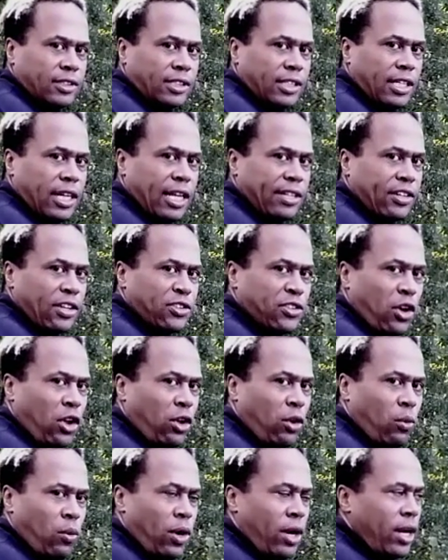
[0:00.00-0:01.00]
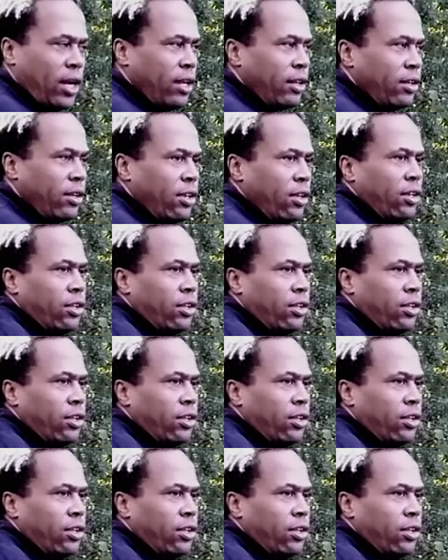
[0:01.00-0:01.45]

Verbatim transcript: See that, that's all on one.